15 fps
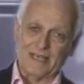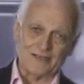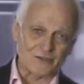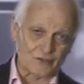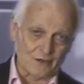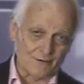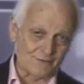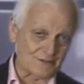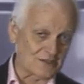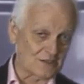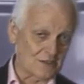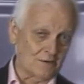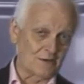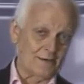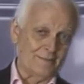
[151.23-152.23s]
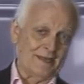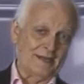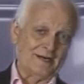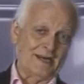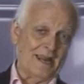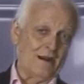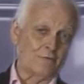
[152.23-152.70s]
Our service is only about
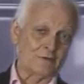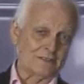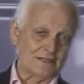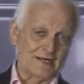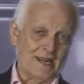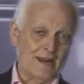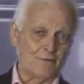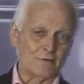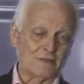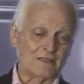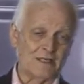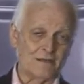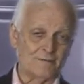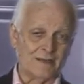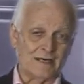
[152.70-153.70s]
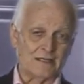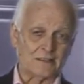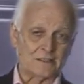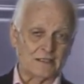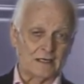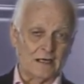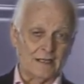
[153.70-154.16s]
an hour to an hour and ten
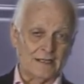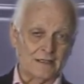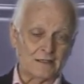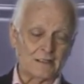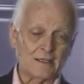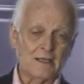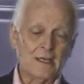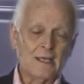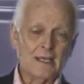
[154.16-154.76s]
minutes in length,